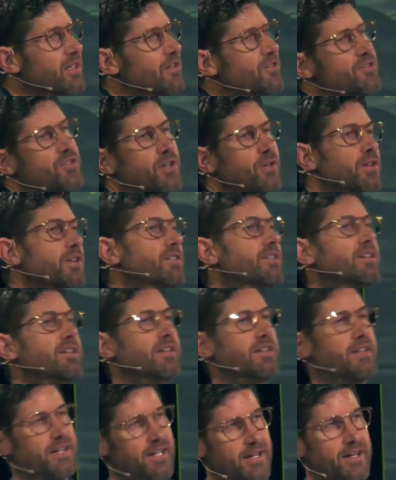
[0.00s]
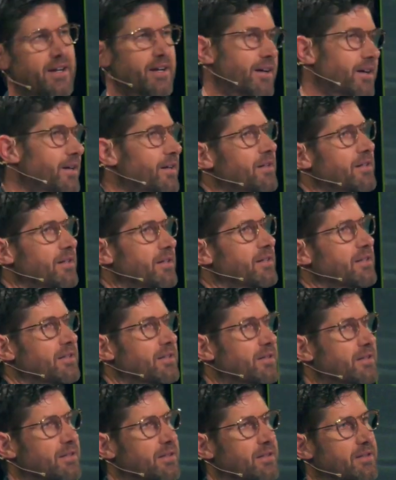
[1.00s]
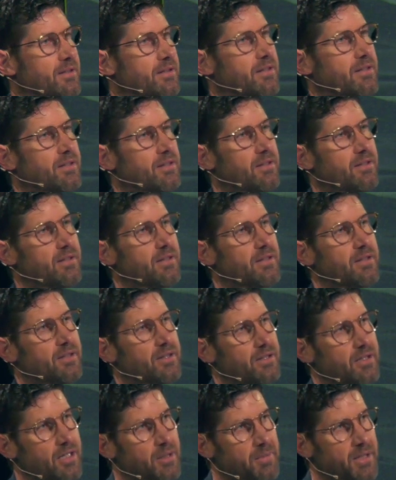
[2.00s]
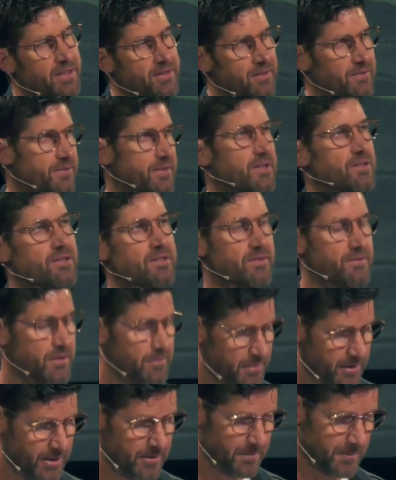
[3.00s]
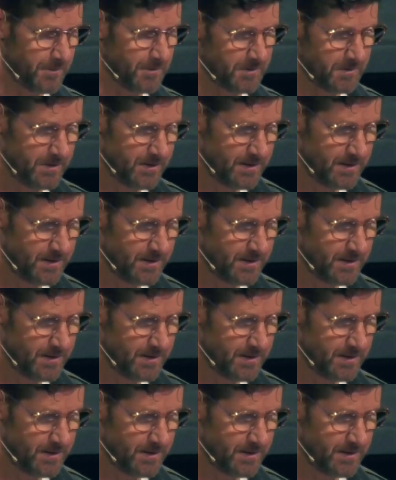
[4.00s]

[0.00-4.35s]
Jonah didn't care about the fears of the people.